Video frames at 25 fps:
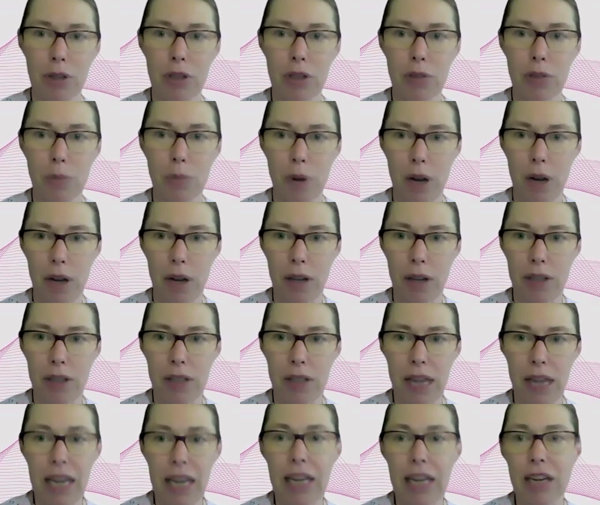as well, because
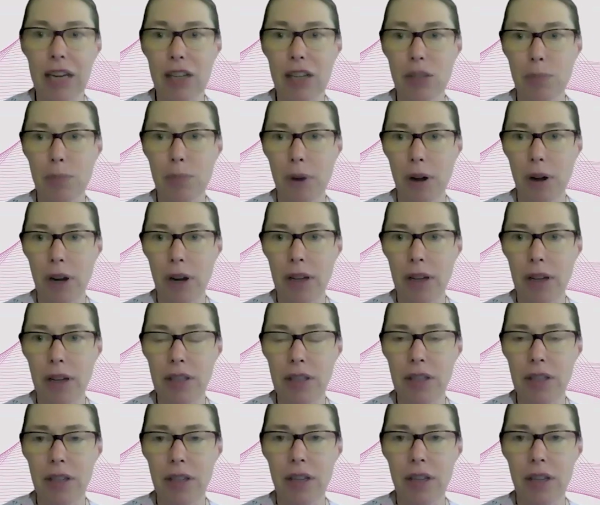they can
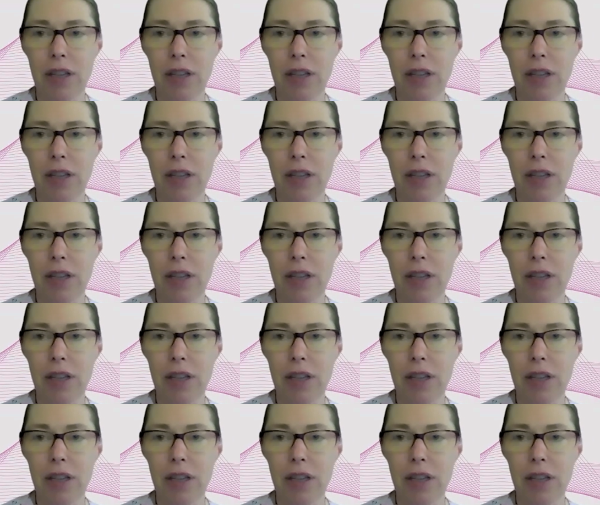experience